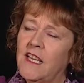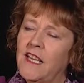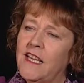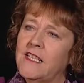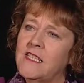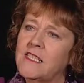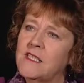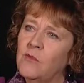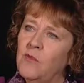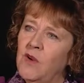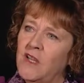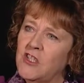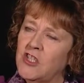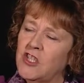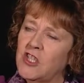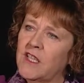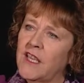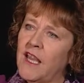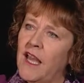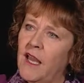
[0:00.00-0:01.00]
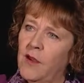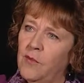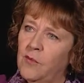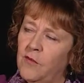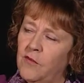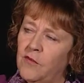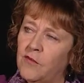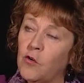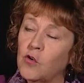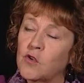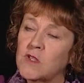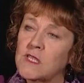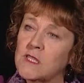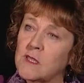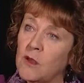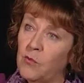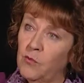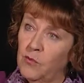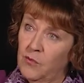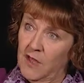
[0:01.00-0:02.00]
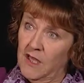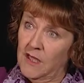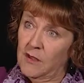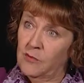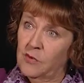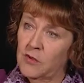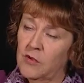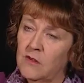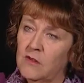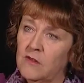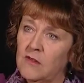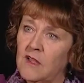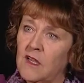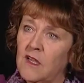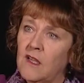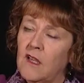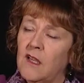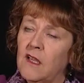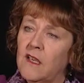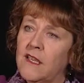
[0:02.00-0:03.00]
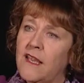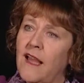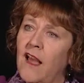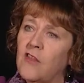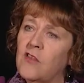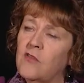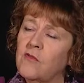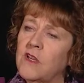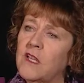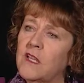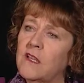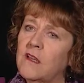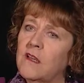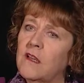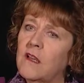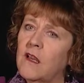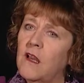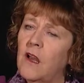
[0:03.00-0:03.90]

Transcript: In dementia care, for some people, gathering